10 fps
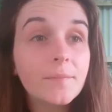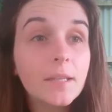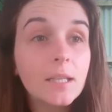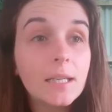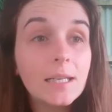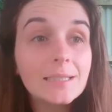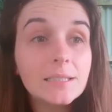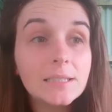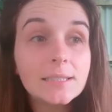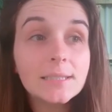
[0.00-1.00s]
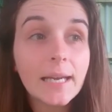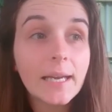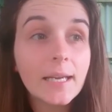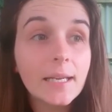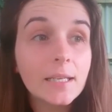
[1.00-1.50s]
Let's just say
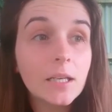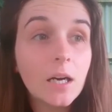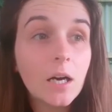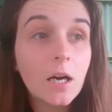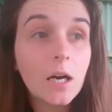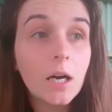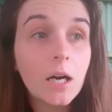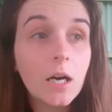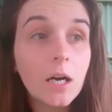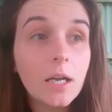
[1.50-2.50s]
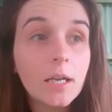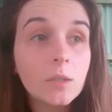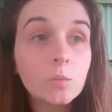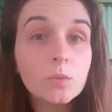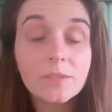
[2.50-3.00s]
it
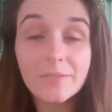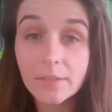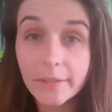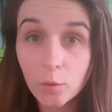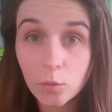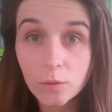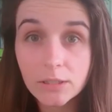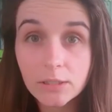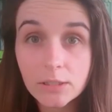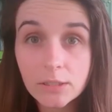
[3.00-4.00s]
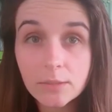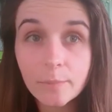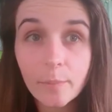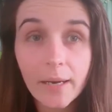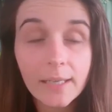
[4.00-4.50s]
was very awkward,
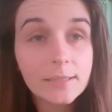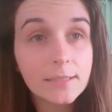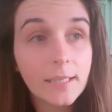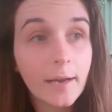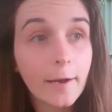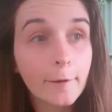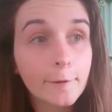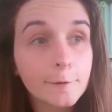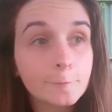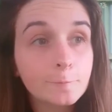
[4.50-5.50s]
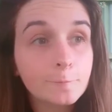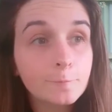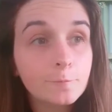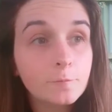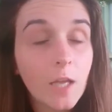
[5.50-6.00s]
but
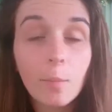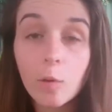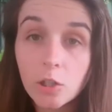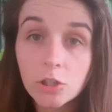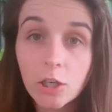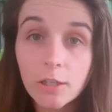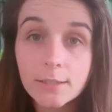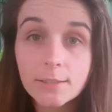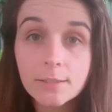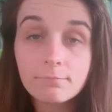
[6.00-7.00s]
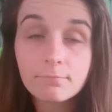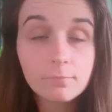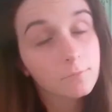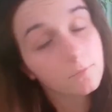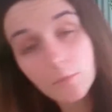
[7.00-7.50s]
they apologised.
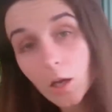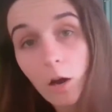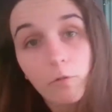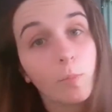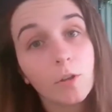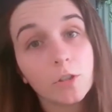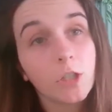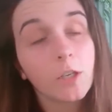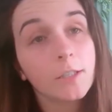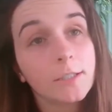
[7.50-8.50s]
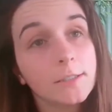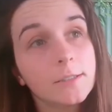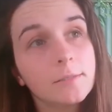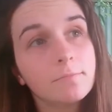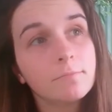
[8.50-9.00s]
I've apologised.
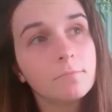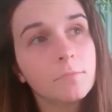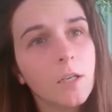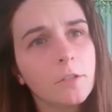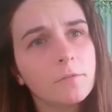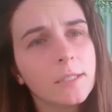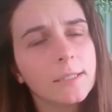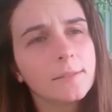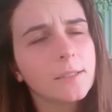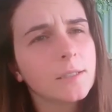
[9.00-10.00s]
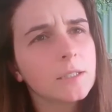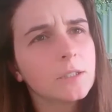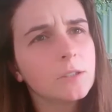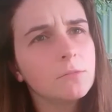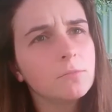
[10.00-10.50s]
I don't really think
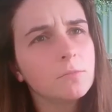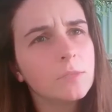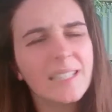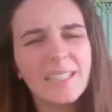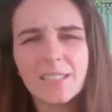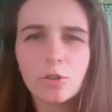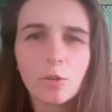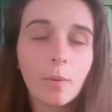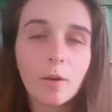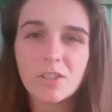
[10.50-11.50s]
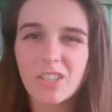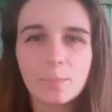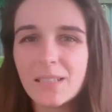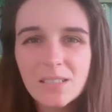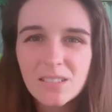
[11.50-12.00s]
I needed to apologise, but that's
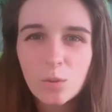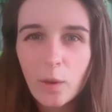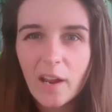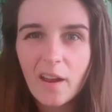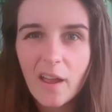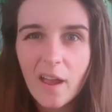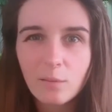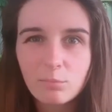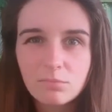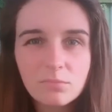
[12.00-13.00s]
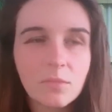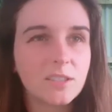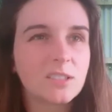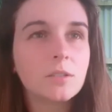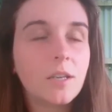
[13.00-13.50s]
just the way I am. I just
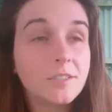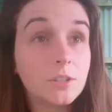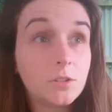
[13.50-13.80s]
do.